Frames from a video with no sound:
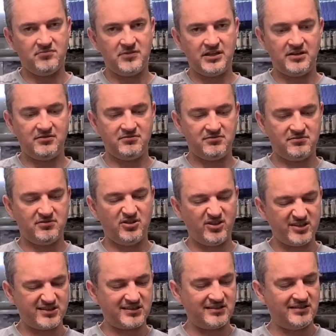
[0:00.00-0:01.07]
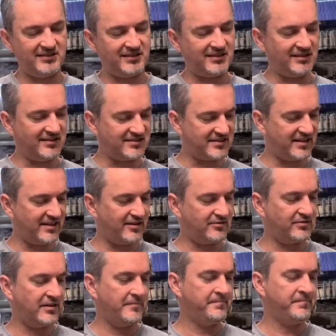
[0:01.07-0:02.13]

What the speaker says: You know, nice clicking sound.